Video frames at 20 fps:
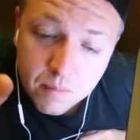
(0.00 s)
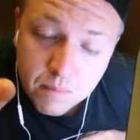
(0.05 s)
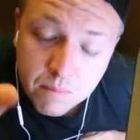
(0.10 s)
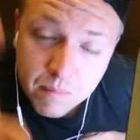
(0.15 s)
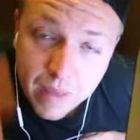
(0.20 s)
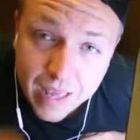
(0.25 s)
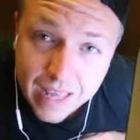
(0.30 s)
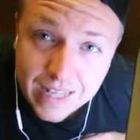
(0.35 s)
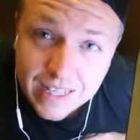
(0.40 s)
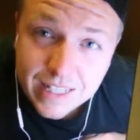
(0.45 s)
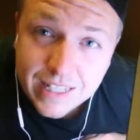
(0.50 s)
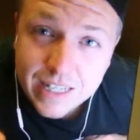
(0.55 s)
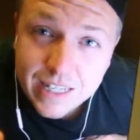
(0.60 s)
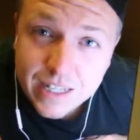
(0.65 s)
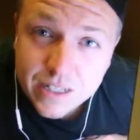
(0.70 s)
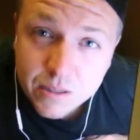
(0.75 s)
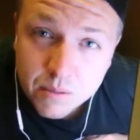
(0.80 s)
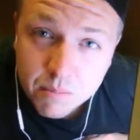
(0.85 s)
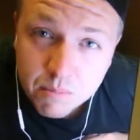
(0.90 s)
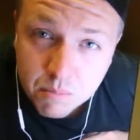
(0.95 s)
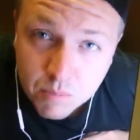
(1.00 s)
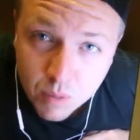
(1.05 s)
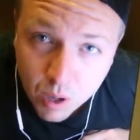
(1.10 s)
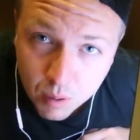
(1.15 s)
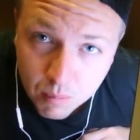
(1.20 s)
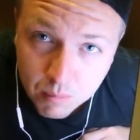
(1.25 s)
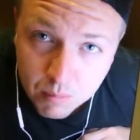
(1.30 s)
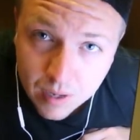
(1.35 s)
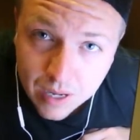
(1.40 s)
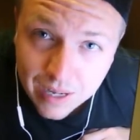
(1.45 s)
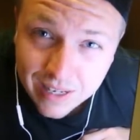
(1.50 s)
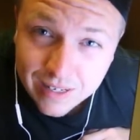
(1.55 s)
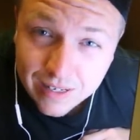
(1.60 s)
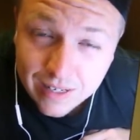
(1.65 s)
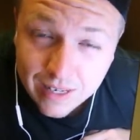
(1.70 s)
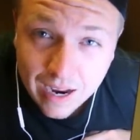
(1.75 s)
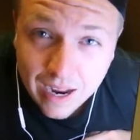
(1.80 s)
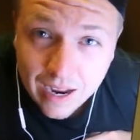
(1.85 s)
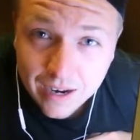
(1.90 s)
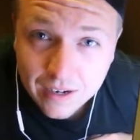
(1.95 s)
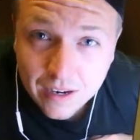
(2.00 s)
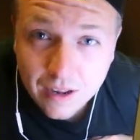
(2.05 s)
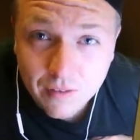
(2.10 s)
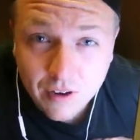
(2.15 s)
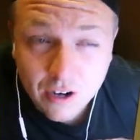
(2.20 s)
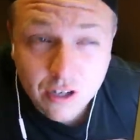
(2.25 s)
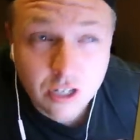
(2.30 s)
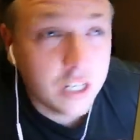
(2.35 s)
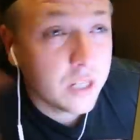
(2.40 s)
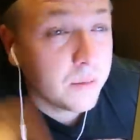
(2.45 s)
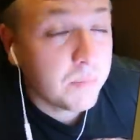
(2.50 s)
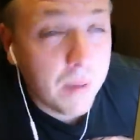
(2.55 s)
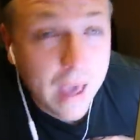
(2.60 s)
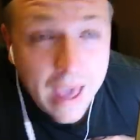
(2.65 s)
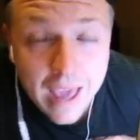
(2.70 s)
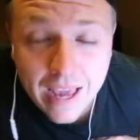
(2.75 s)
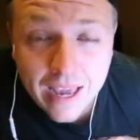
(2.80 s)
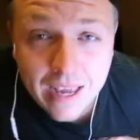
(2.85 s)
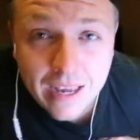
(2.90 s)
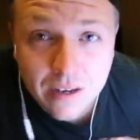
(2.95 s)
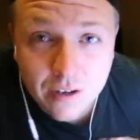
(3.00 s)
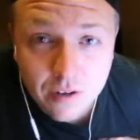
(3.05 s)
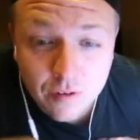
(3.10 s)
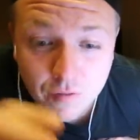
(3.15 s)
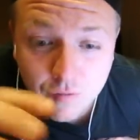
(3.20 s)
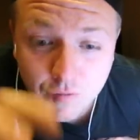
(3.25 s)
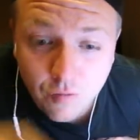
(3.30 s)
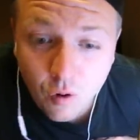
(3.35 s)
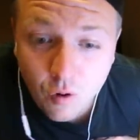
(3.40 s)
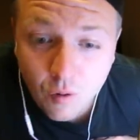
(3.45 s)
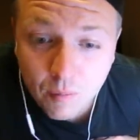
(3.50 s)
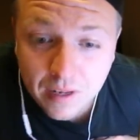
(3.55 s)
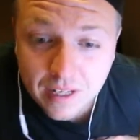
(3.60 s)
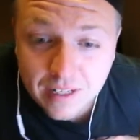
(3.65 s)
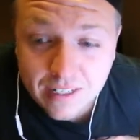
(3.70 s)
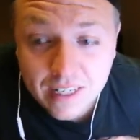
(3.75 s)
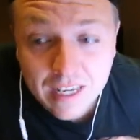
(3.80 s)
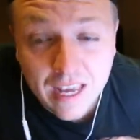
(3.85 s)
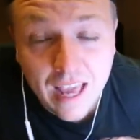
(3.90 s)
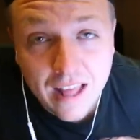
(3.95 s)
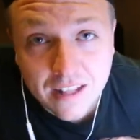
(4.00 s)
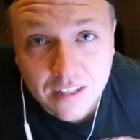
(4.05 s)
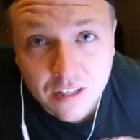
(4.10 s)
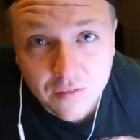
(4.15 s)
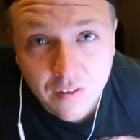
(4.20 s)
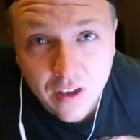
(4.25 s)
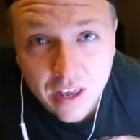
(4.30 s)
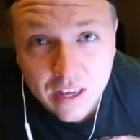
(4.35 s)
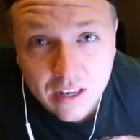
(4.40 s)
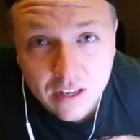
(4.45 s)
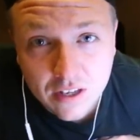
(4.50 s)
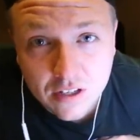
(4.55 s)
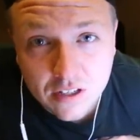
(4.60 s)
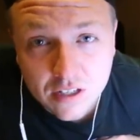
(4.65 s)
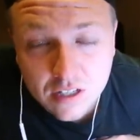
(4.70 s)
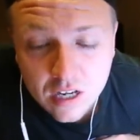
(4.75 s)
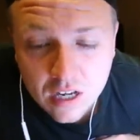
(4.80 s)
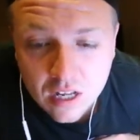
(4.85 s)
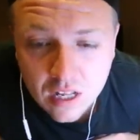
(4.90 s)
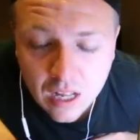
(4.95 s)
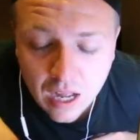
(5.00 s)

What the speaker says: Maisie's mum and dad have actually paid for me to get to Vegas.